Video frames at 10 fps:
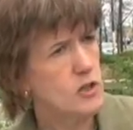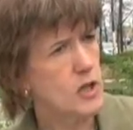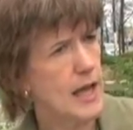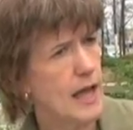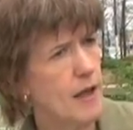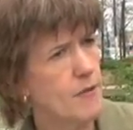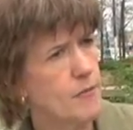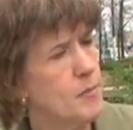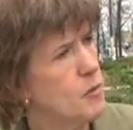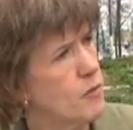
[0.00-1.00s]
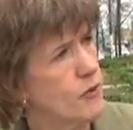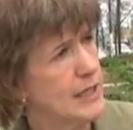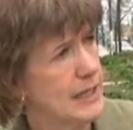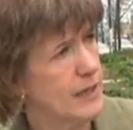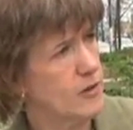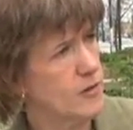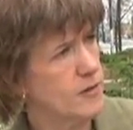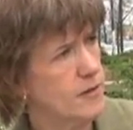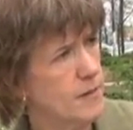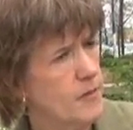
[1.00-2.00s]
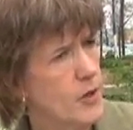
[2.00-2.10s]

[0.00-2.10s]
to have midwifery leaders